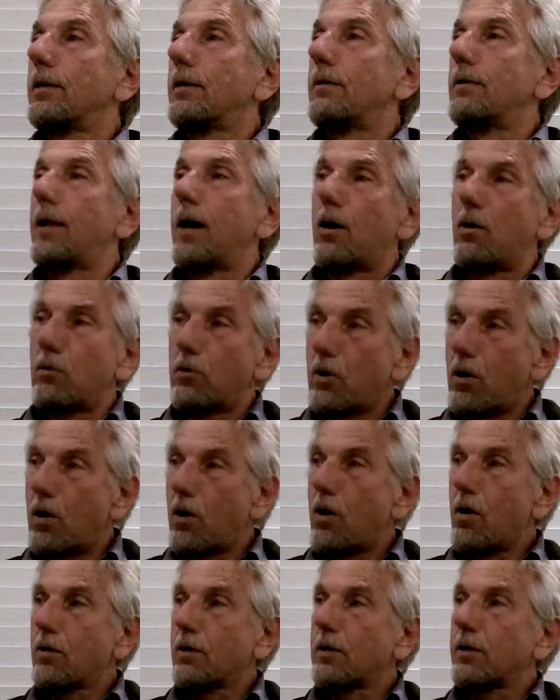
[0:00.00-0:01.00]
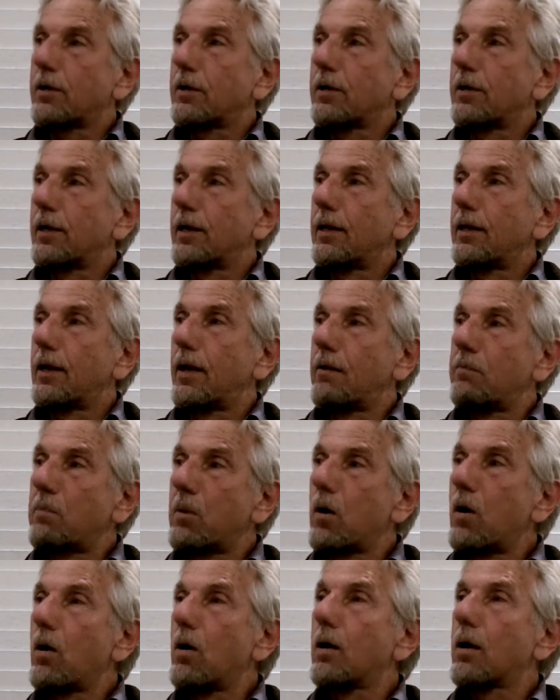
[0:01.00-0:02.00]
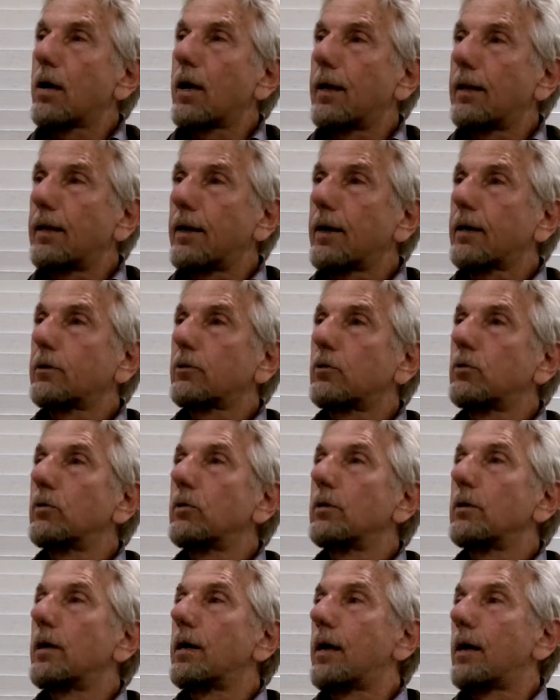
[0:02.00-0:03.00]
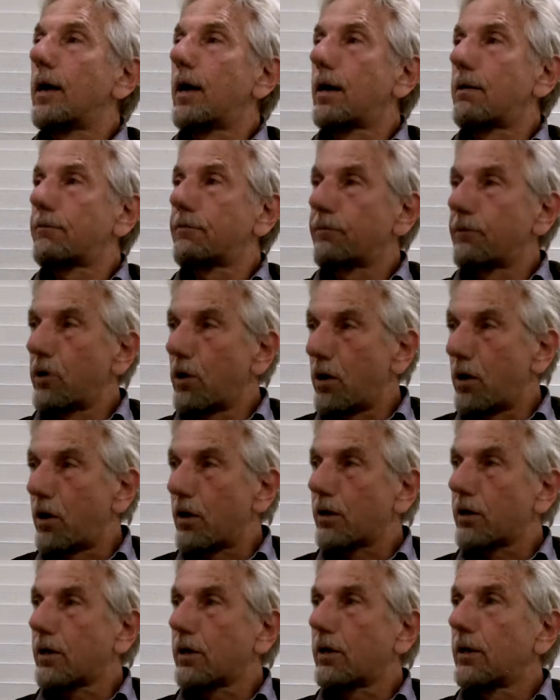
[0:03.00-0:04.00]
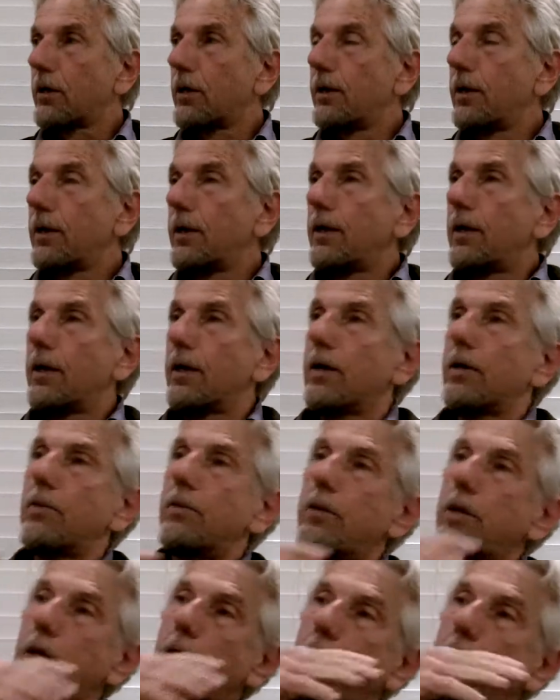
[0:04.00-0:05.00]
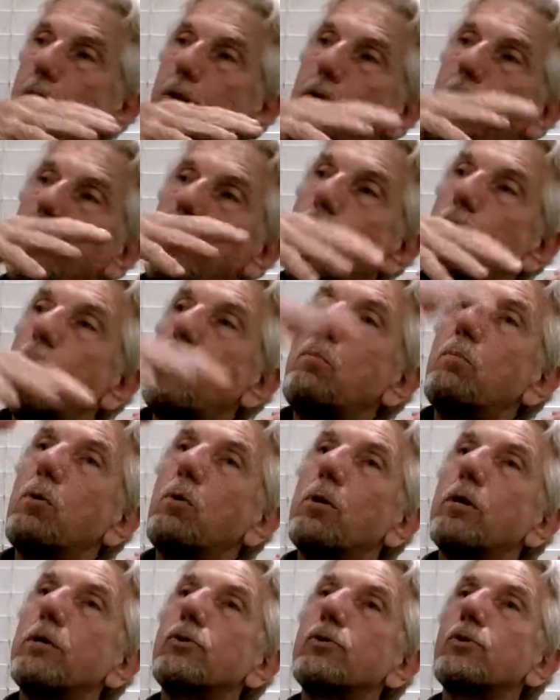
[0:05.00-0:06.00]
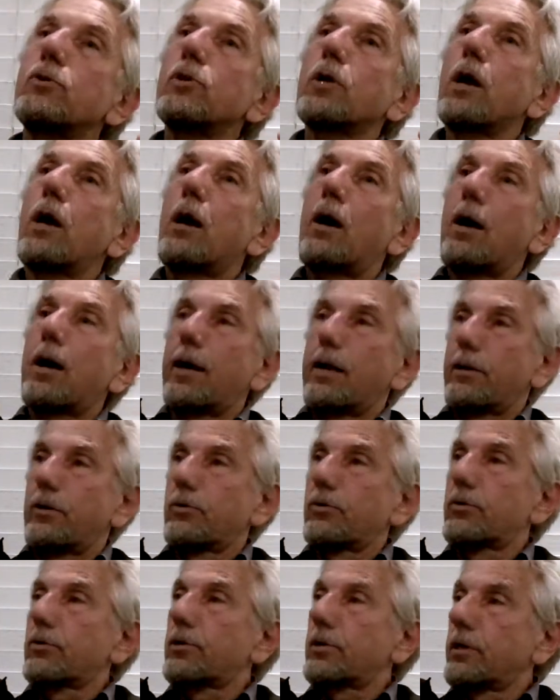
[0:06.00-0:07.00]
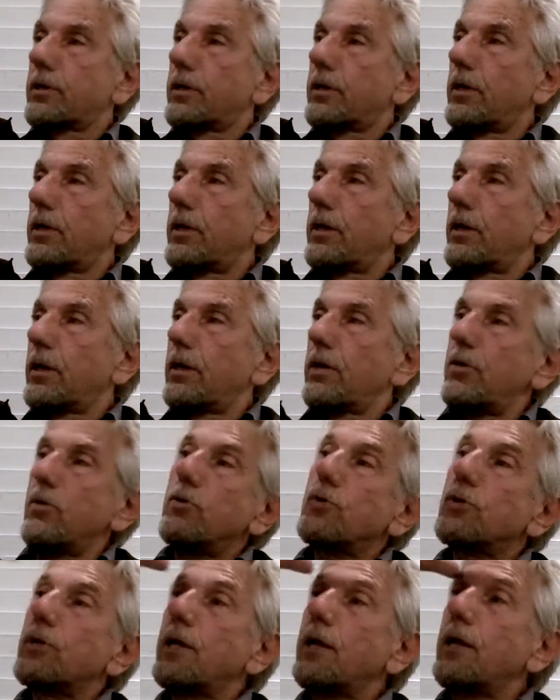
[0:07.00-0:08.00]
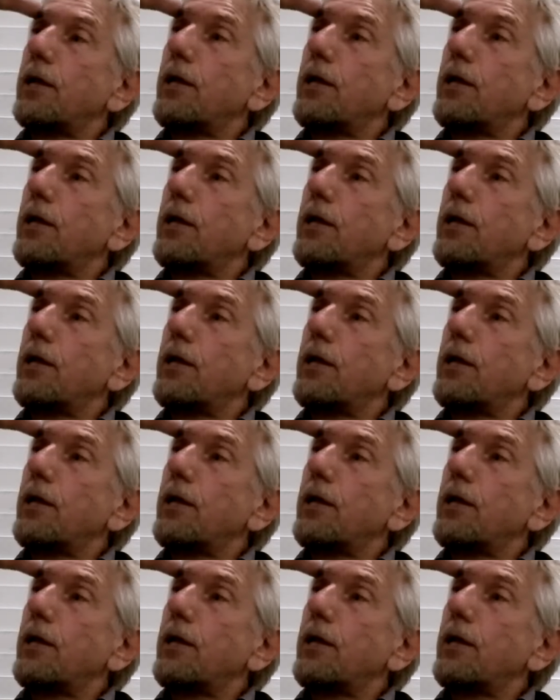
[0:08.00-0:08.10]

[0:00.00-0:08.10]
laulak, lama halaktul aflok. The, the numerous skies. You see,